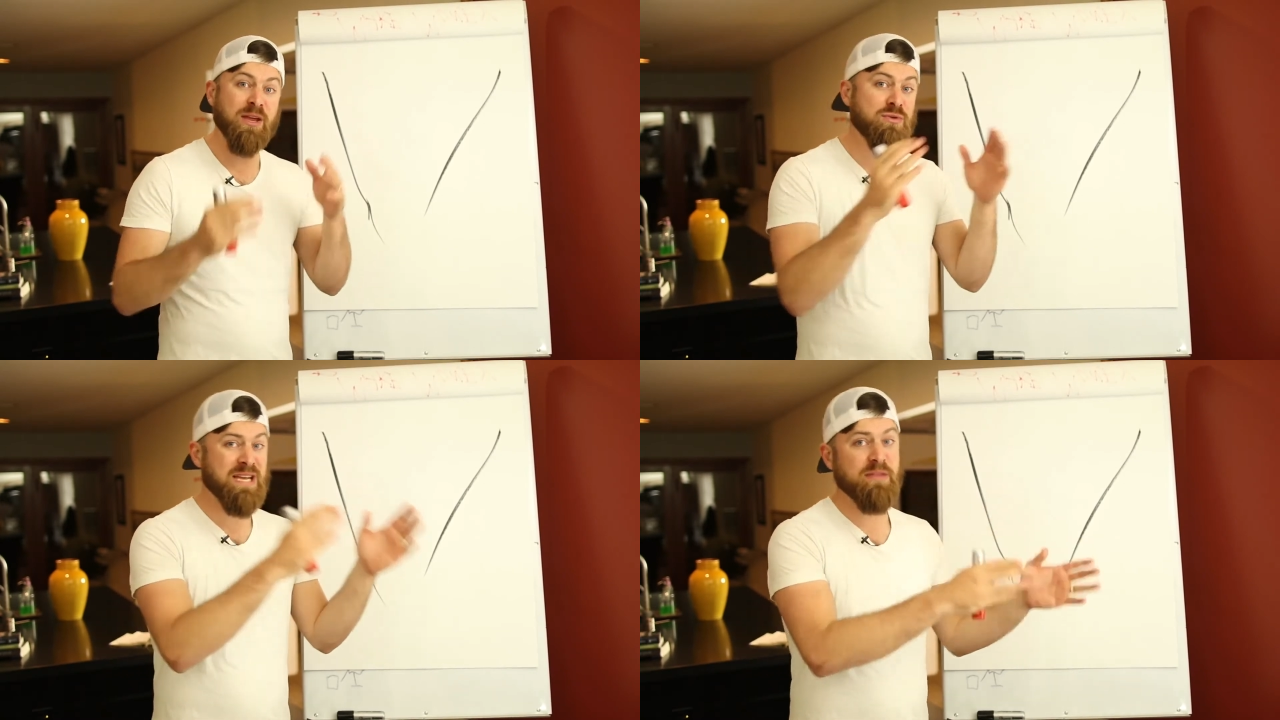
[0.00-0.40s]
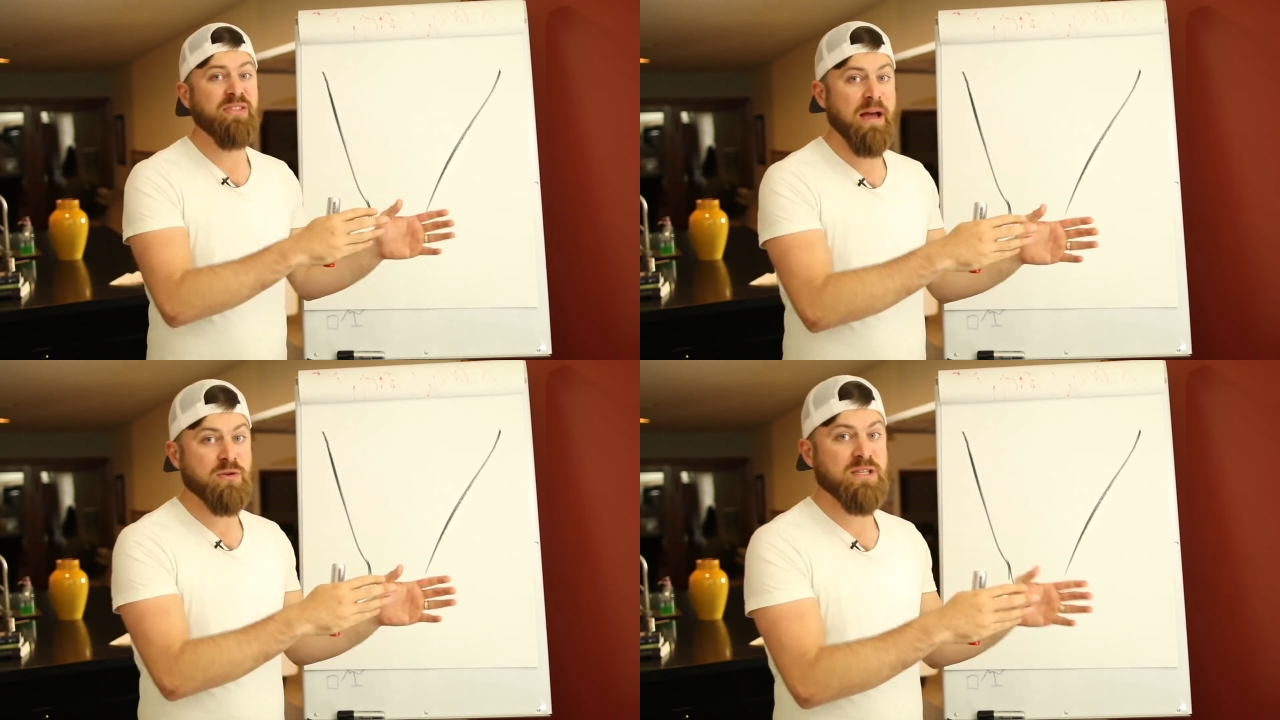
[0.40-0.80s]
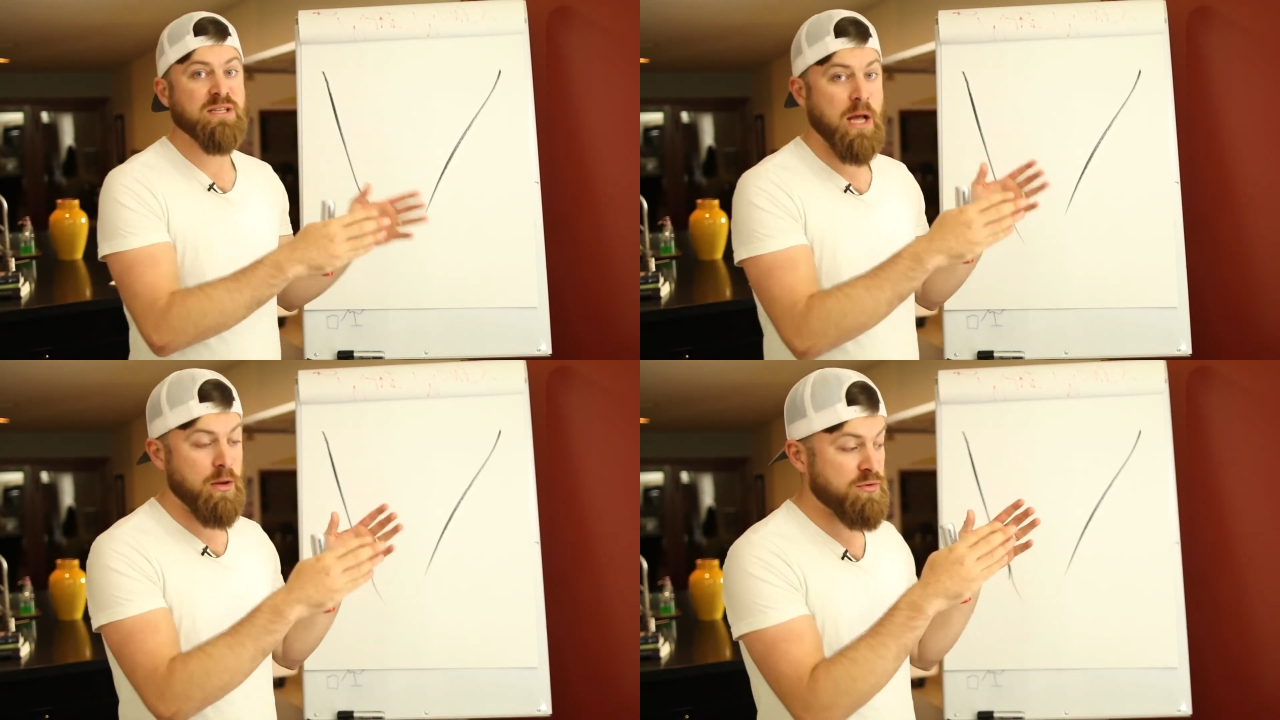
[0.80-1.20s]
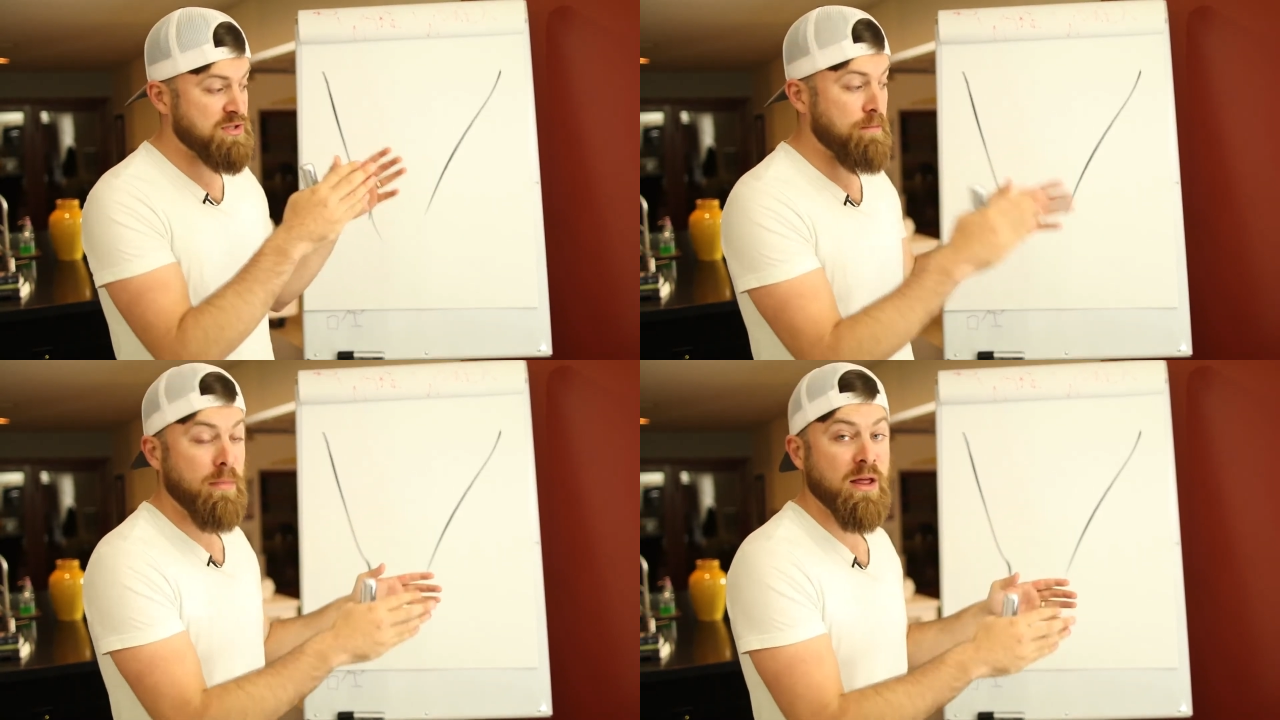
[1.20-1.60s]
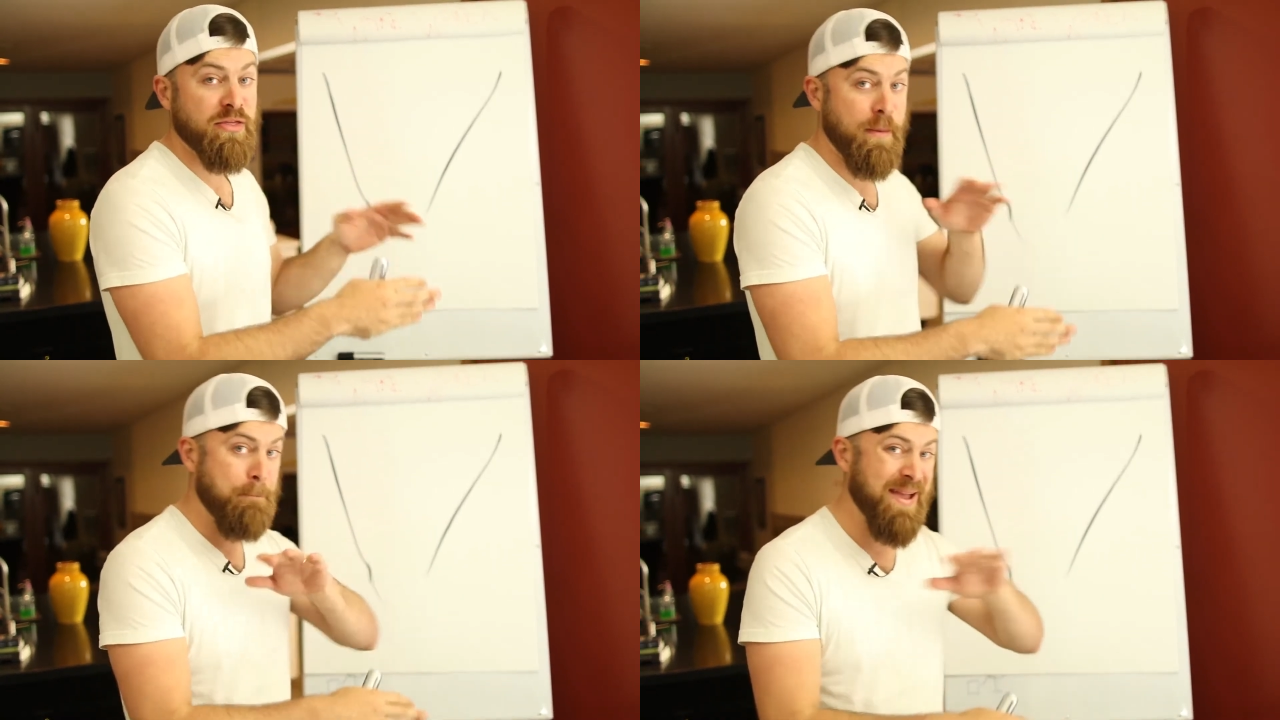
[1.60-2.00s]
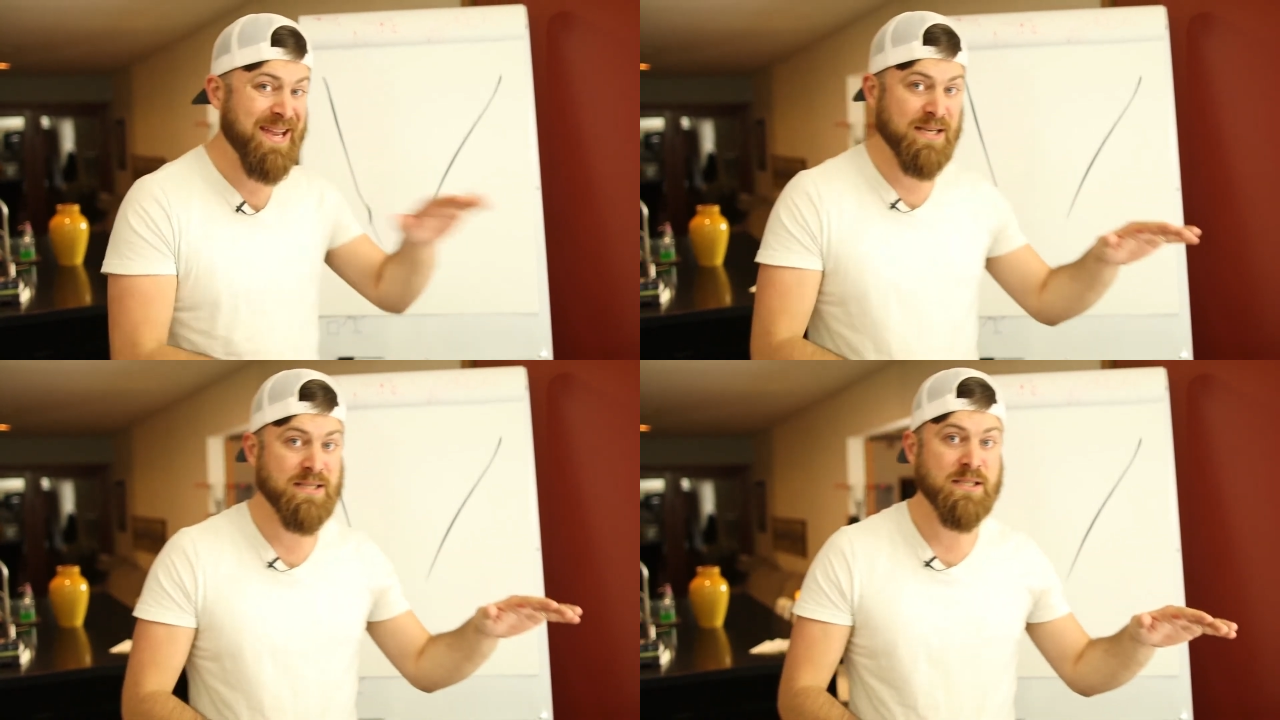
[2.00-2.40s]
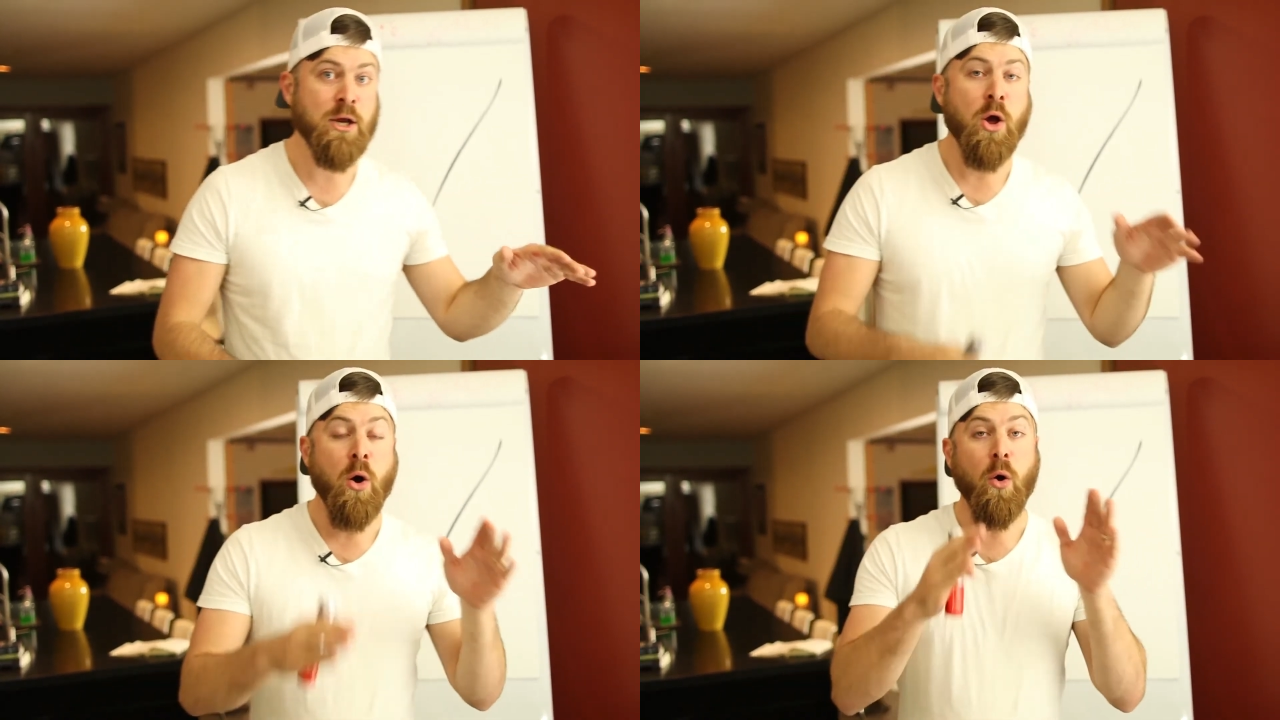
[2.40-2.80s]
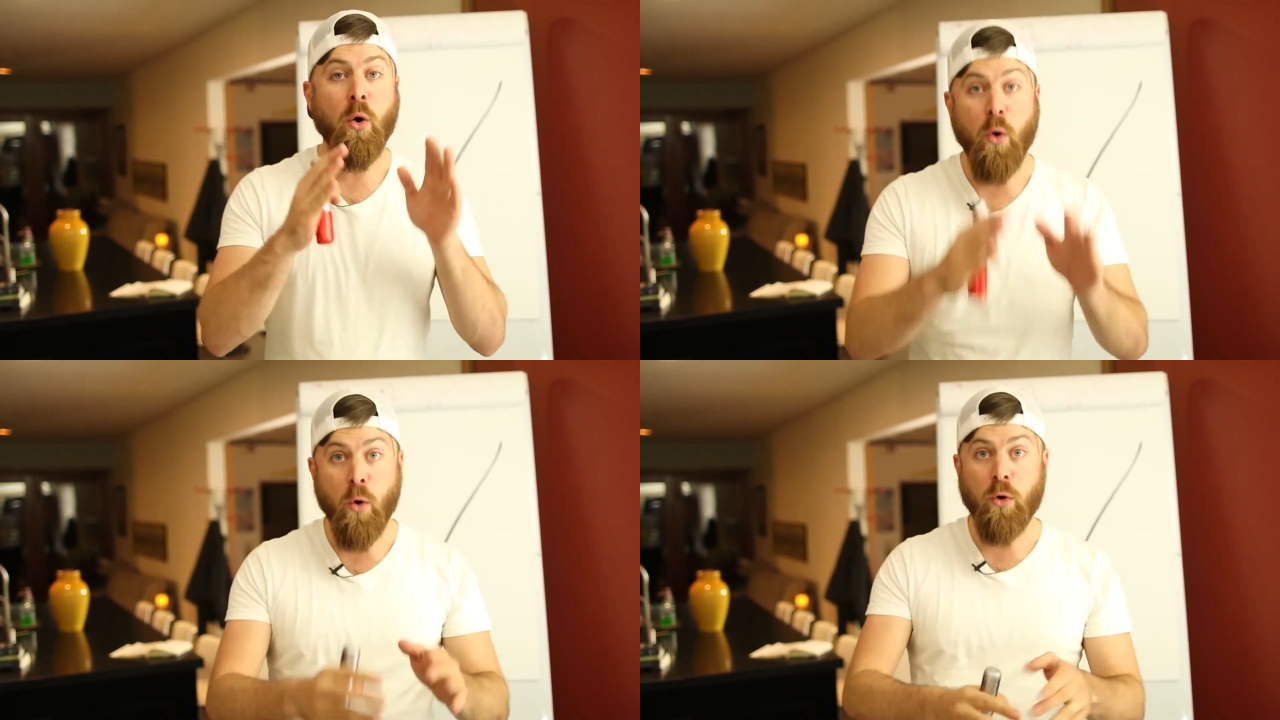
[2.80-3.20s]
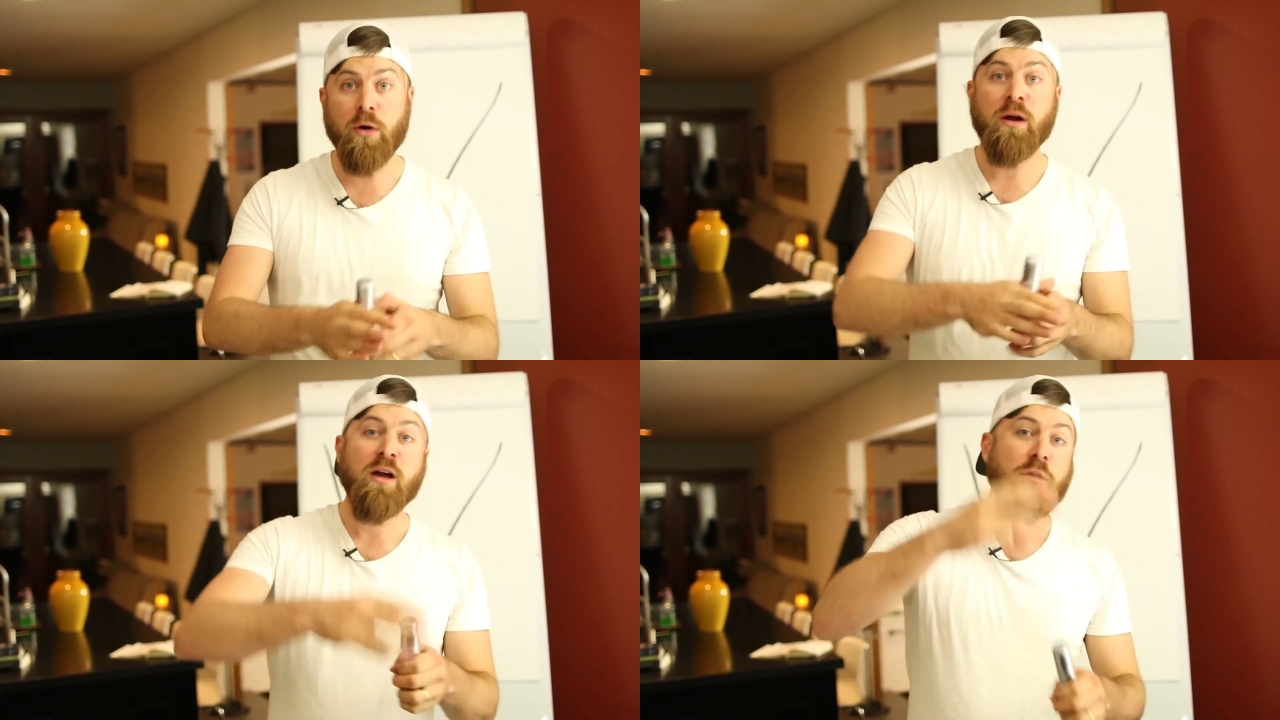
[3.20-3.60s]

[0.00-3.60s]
you $10,000 a month base or